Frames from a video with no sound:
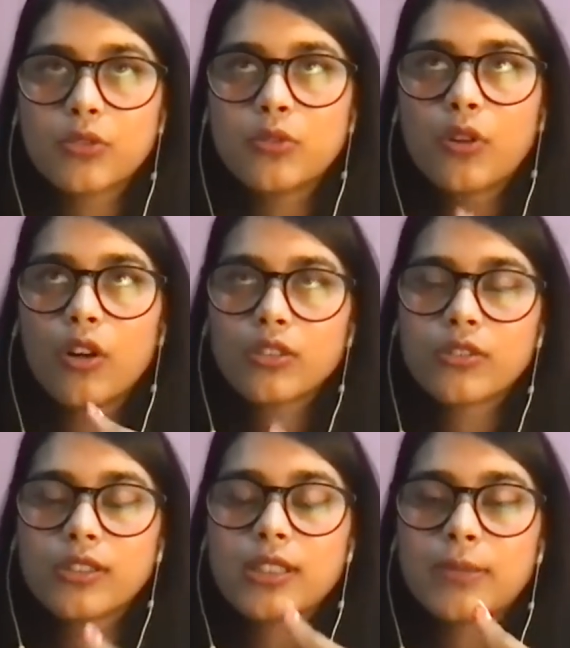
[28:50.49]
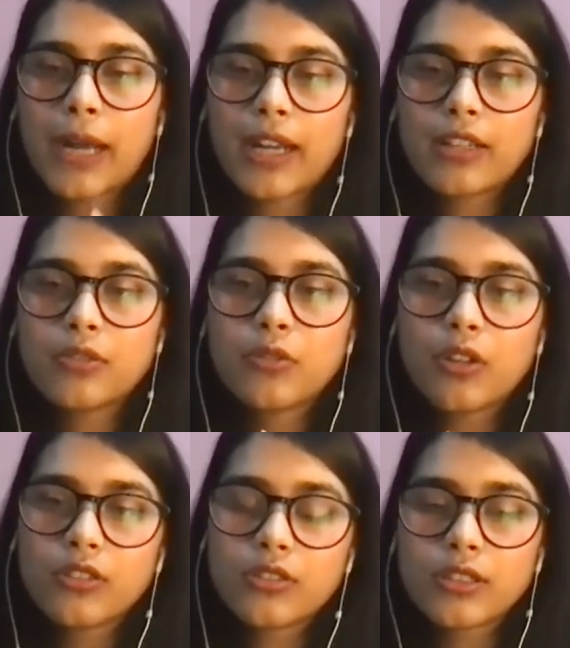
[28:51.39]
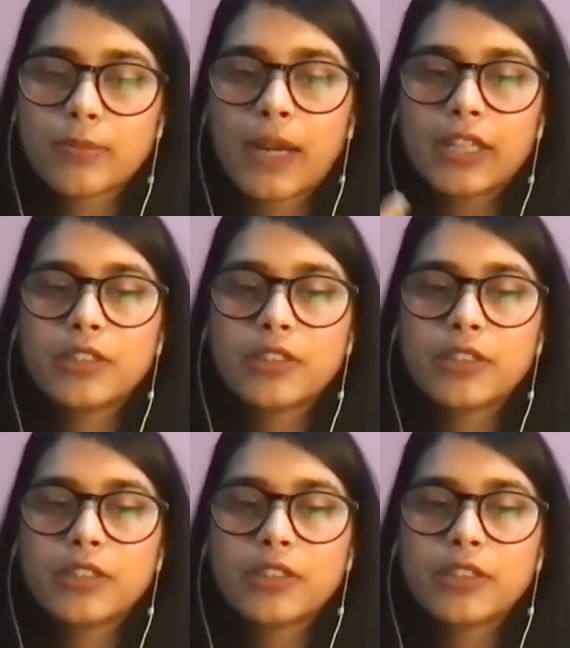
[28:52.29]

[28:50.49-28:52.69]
who also aspire